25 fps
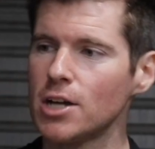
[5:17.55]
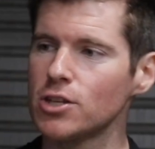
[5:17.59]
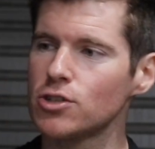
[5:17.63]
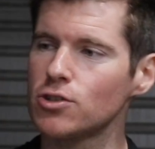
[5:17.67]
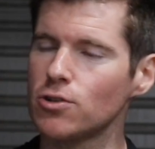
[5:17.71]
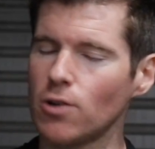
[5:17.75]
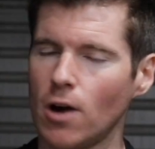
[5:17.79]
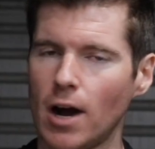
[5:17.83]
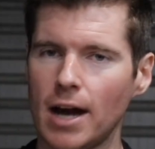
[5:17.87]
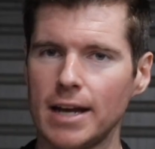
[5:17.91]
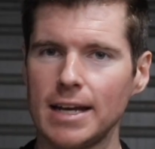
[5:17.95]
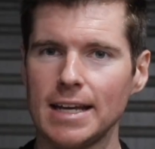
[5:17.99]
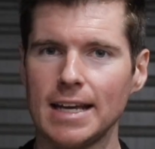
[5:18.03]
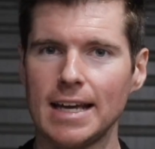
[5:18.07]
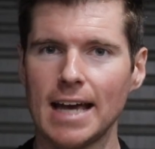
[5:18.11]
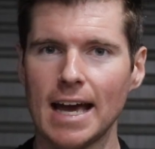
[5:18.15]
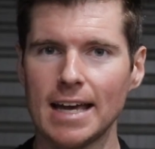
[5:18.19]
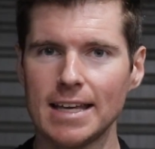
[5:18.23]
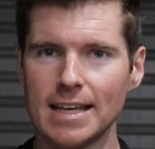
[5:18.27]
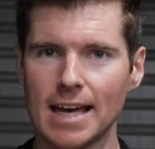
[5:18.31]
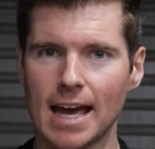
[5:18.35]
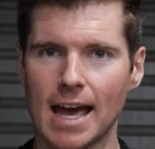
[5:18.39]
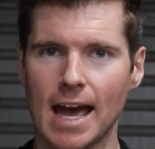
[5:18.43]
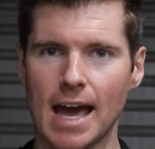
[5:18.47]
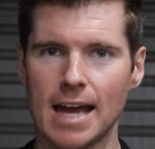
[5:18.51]
Trying to
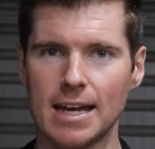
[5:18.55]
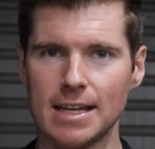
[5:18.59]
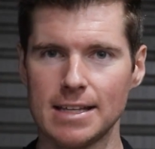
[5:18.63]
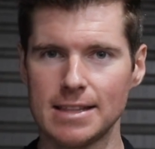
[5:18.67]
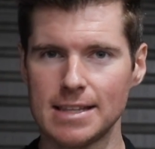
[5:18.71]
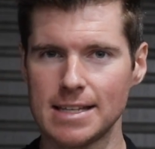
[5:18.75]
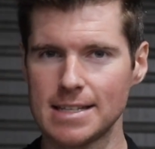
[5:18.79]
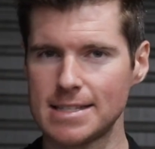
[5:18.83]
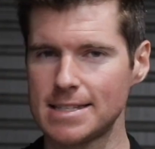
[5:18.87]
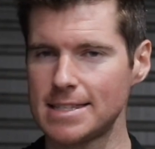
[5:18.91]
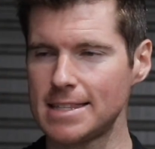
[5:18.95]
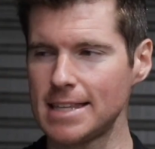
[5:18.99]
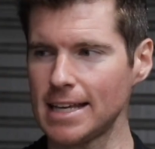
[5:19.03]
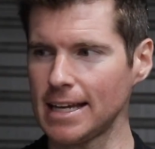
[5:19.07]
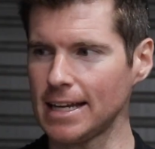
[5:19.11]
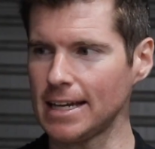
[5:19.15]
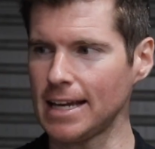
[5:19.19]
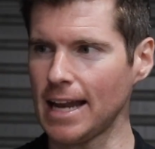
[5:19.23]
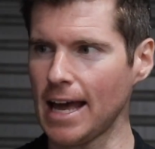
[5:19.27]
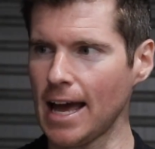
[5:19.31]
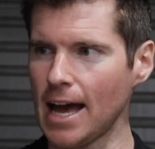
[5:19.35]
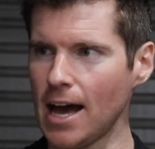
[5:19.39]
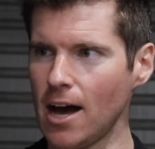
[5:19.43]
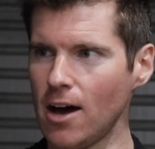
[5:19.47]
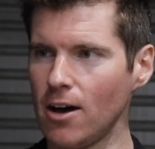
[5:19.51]
get your head in this thing
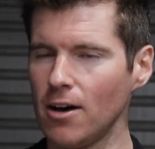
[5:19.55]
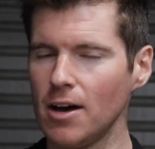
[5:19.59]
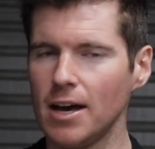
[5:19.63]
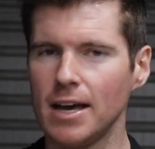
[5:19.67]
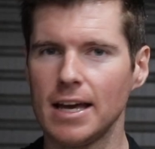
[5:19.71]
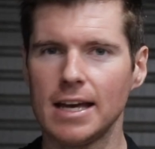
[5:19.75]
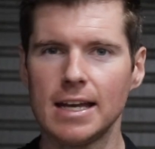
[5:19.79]
now,